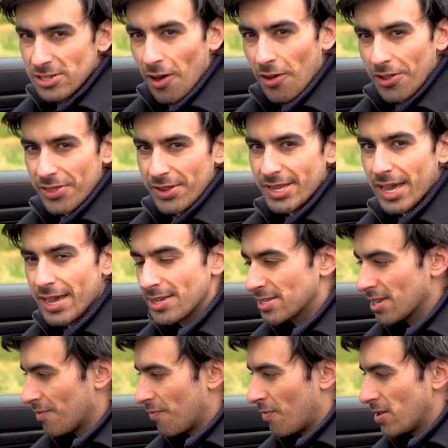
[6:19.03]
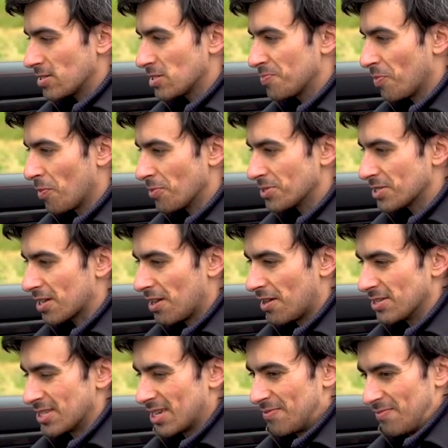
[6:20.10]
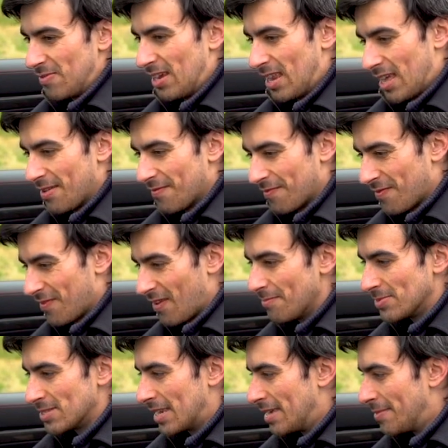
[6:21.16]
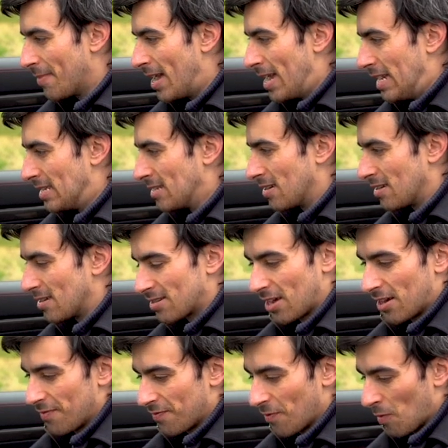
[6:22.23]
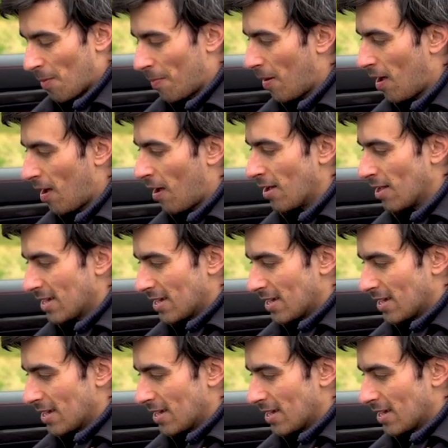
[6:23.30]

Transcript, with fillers: Gone are the days of where sports cars are really flimsily made and are gonna fall apart.